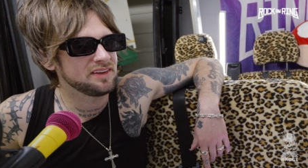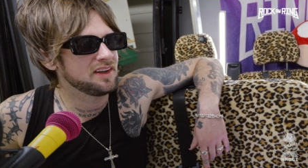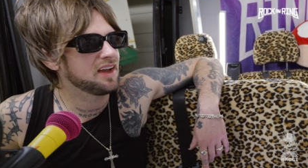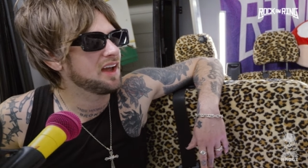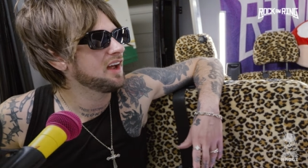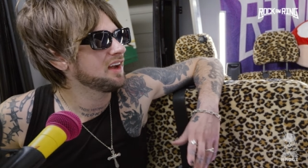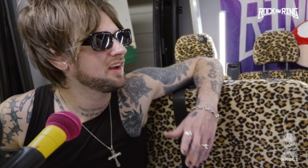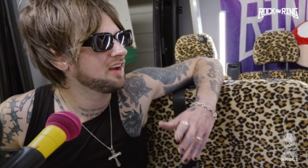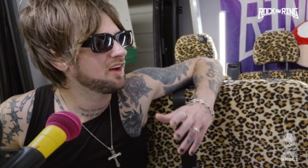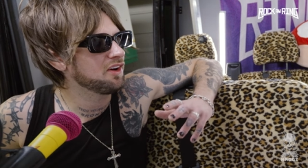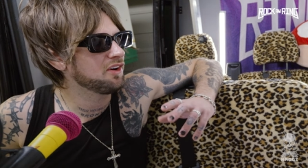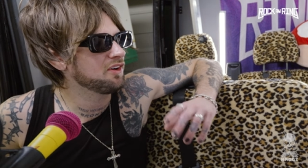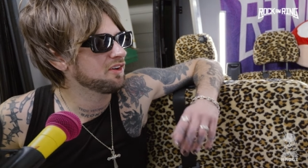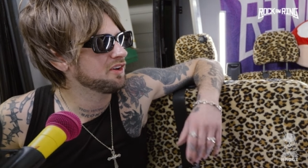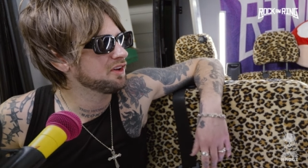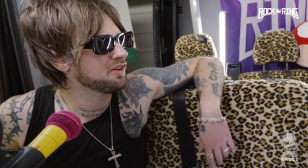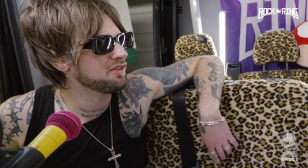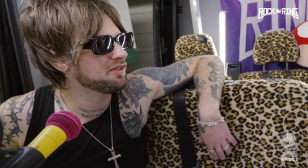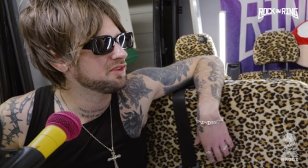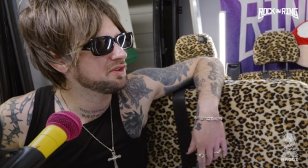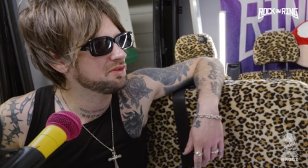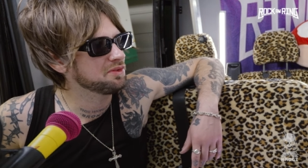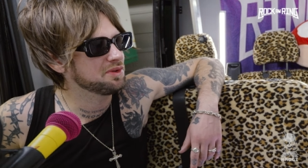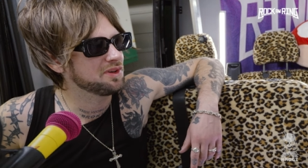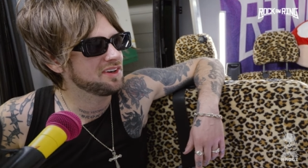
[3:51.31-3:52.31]
Yeah, yeah, all
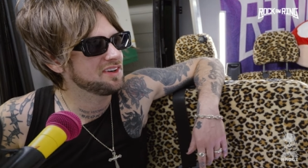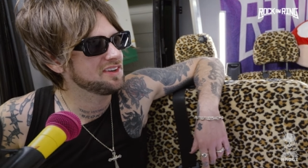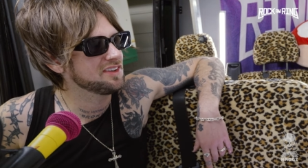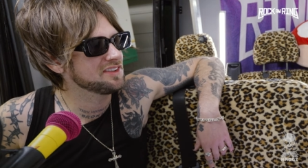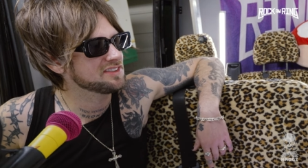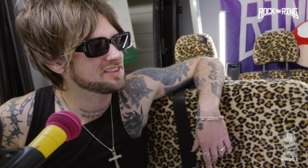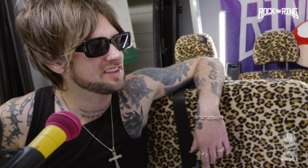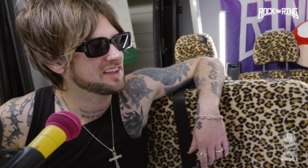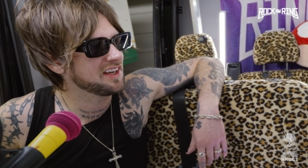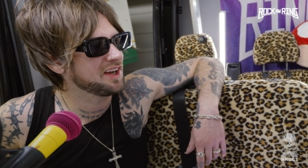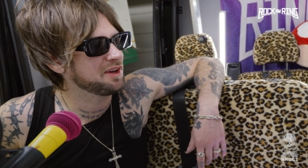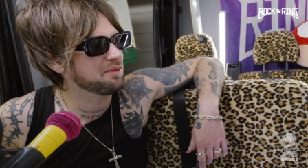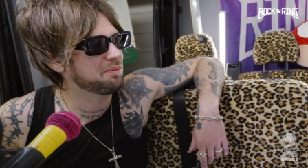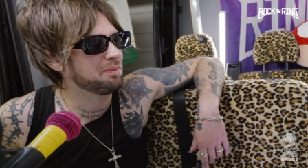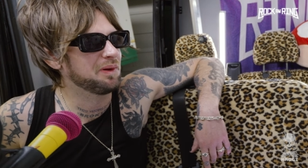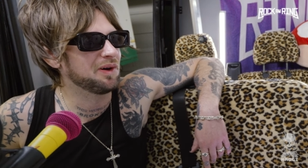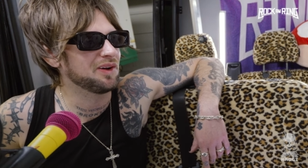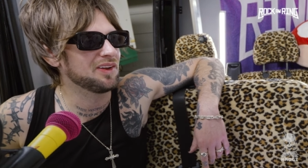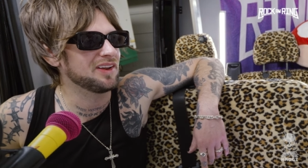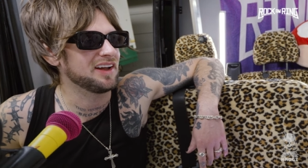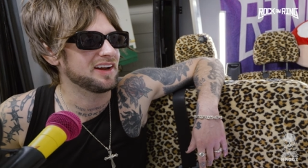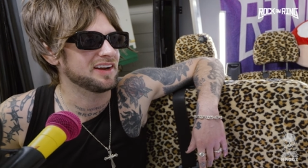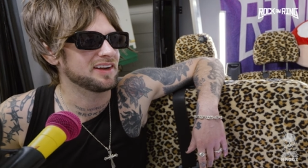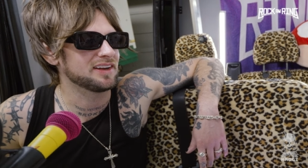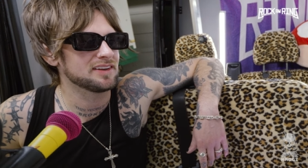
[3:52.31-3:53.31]
over the world. Yeah, yeah.
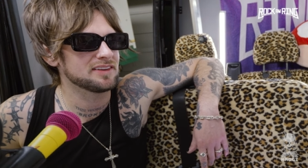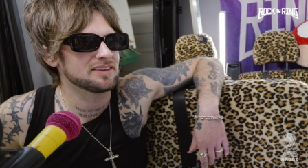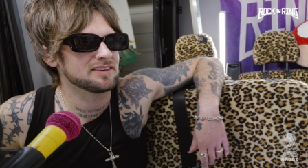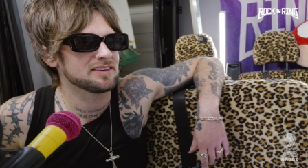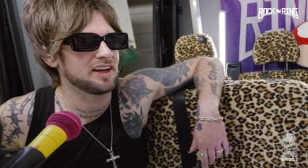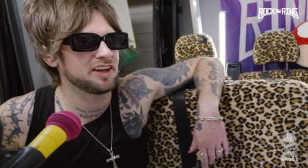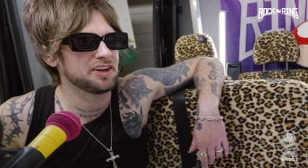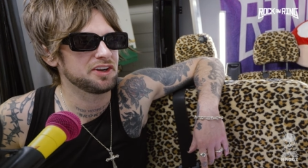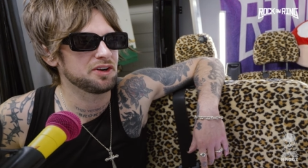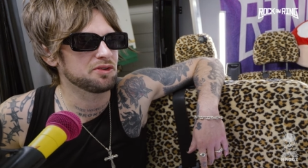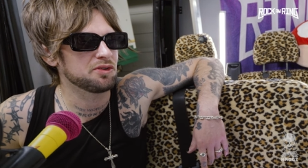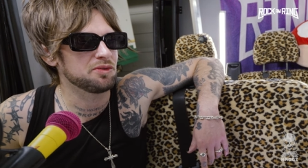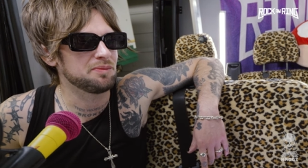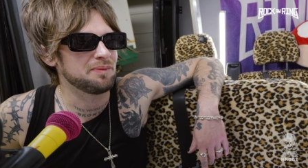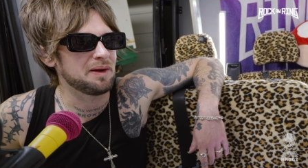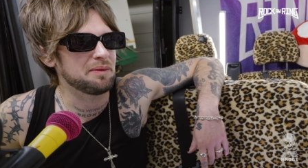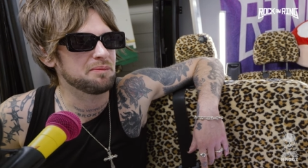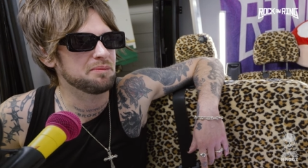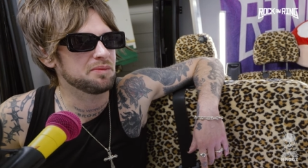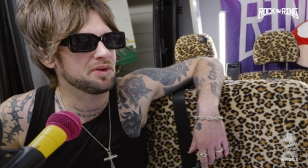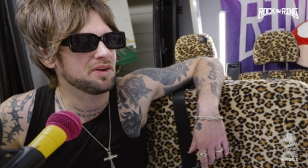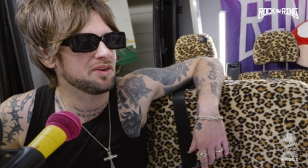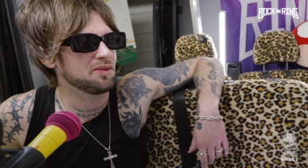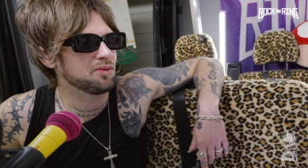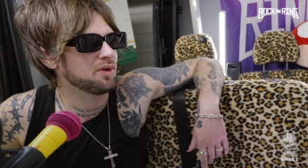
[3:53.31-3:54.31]
but like I don't
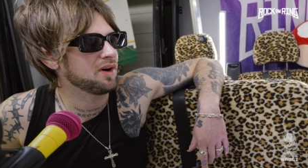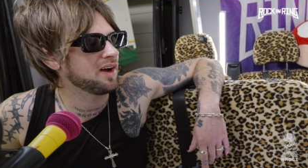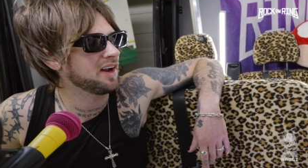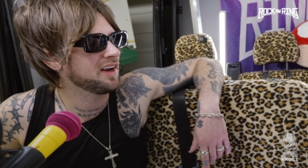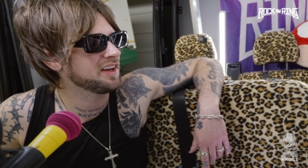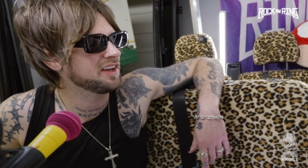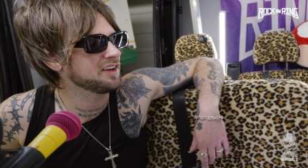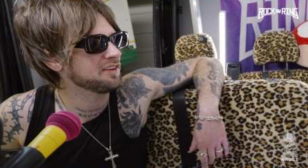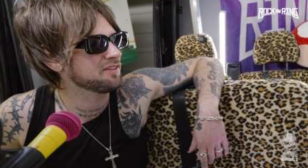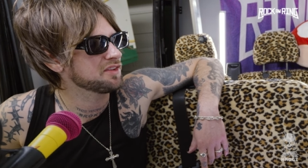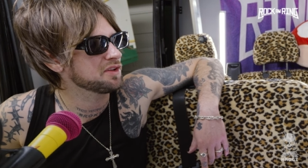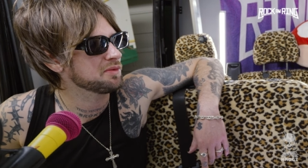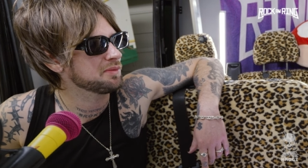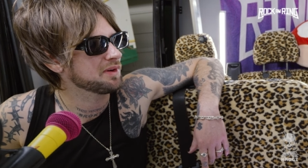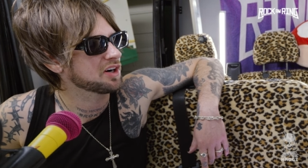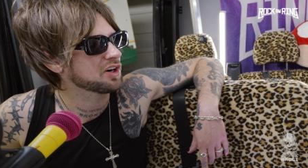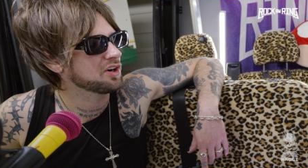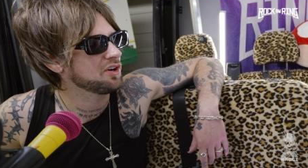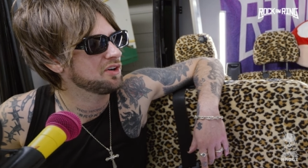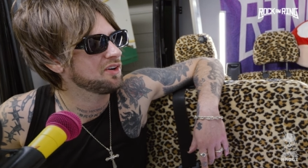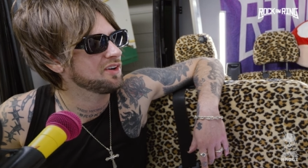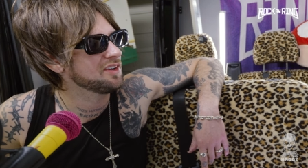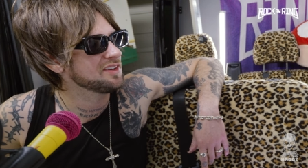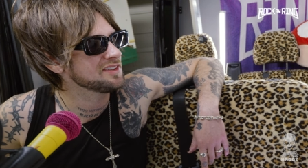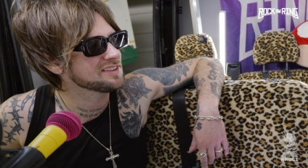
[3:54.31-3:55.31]
remember what any of them maybe are
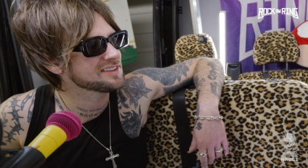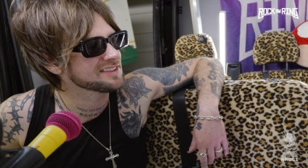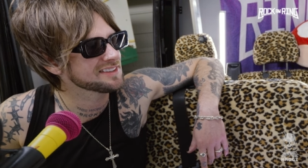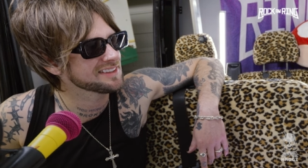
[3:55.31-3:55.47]
uh, called.